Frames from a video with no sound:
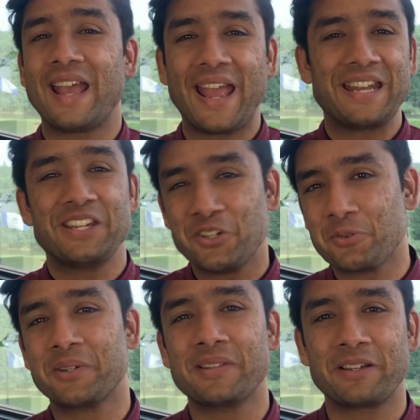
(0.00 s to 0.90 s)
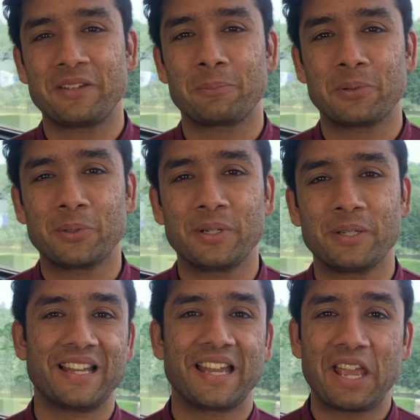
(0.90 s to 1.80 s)
any new video that we upload.
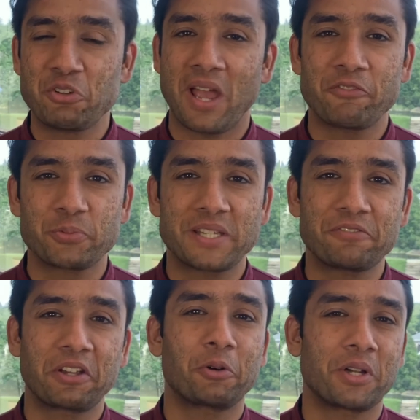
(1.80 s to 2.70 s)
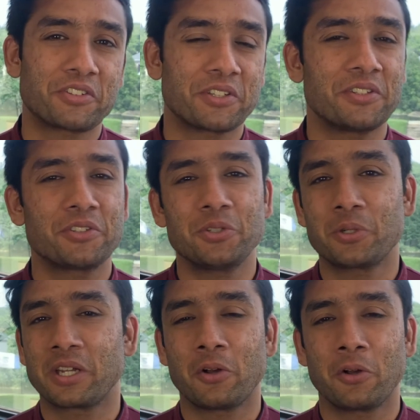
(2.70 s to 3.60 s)
If you have specific questions, you
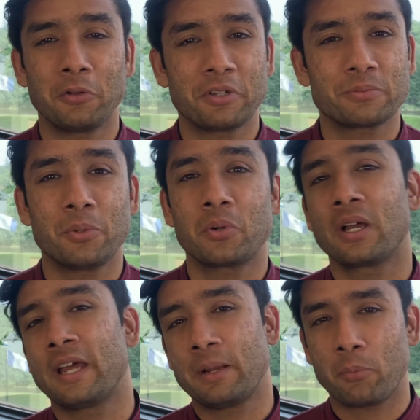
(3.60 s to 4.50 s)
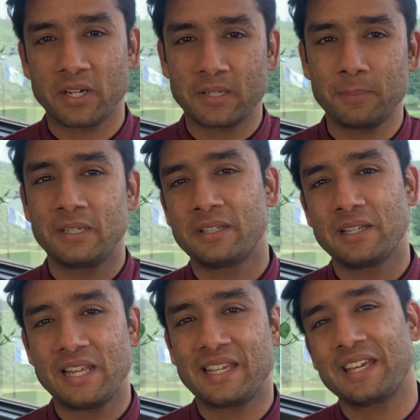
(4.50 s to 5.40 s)
can always book an appointment. The
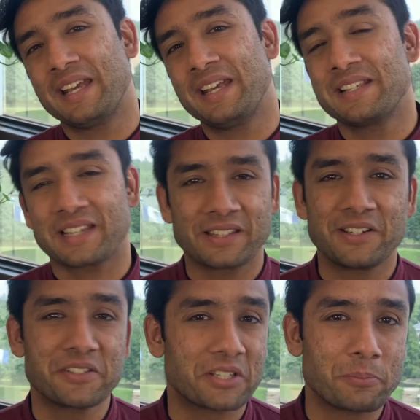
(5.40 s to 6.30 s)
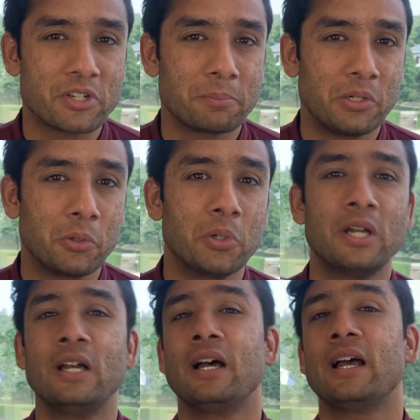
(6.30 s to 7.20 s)
link is in the description below.
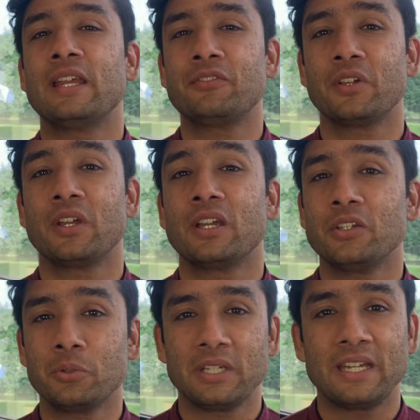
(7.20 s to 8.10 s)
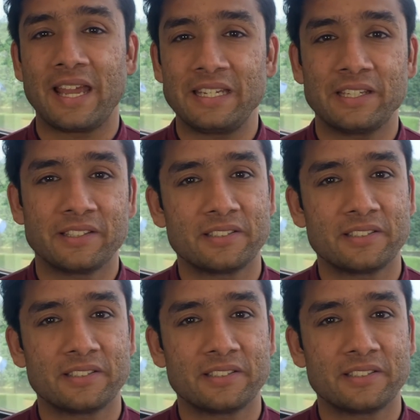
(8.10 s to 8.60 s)
If you need any other